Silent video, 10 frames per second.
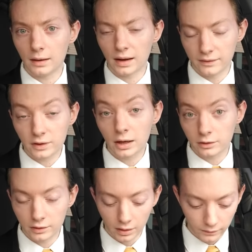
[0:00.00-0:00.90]
I've got
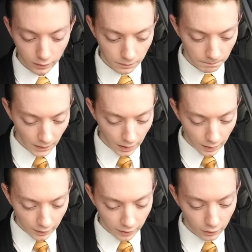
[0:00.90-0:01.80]
you covered.
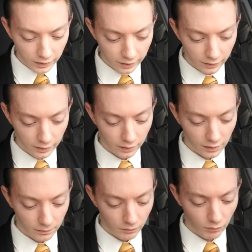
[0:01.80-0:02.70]
So this
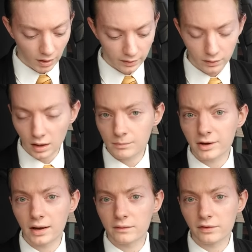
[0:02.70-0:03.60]
is, as the name
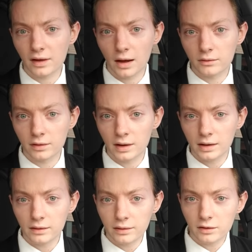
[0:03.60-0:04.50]
kind of sounds,
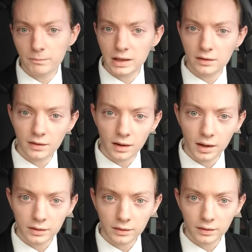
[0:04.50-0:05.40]
this is Pizza
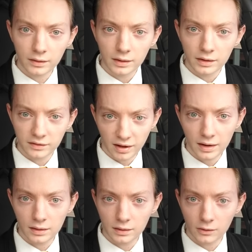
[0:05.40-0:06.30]
Hut's
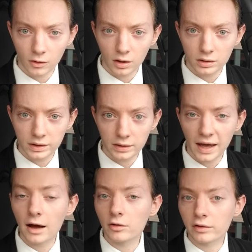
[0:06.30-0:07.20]
take on the
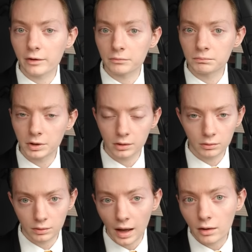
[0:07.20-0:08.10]
calzone. You
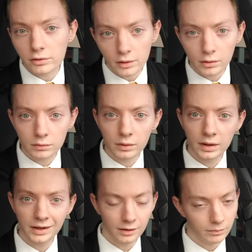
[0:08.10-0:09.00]
know, calzone,
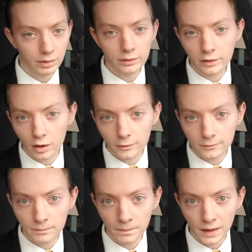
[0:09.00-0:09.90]
pizzone.